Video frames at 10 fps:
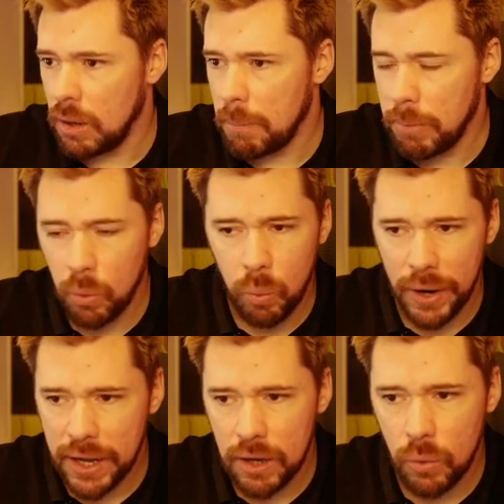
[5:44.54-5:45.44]
But
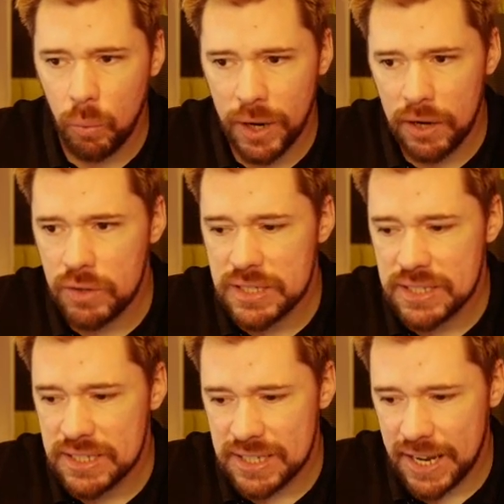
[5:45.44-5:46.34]
where where is
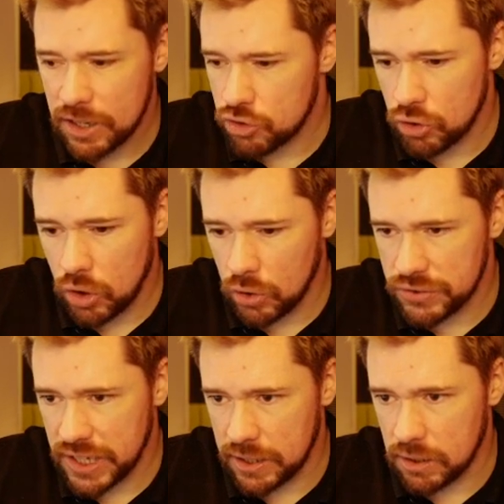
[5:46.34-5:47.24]
this extra
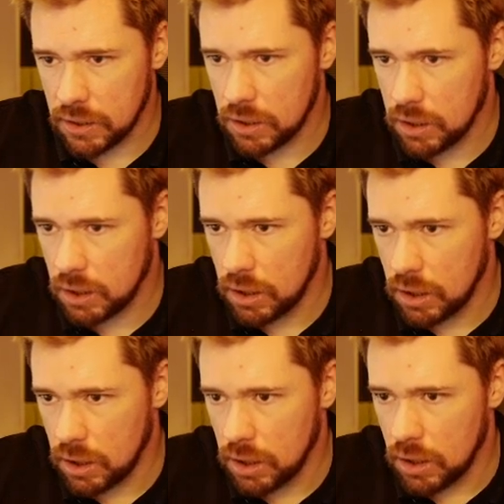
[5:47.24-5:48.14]
content?
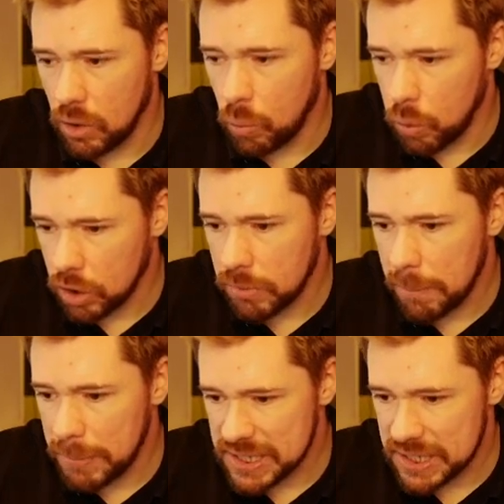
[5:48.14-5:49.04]
What am I
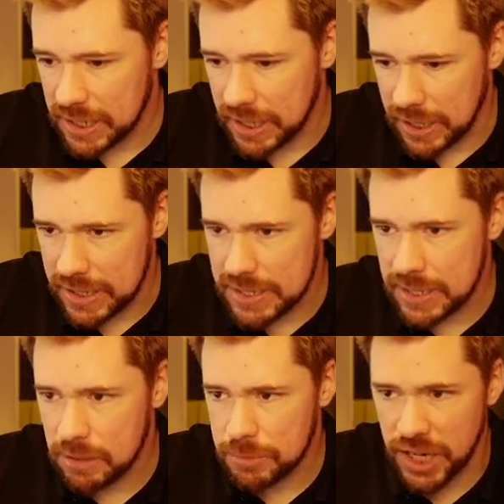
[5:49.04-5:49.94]
missing here? Is it in
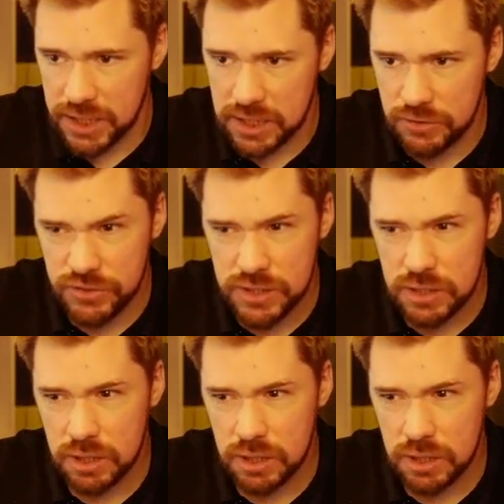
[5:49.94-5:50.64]
objectives?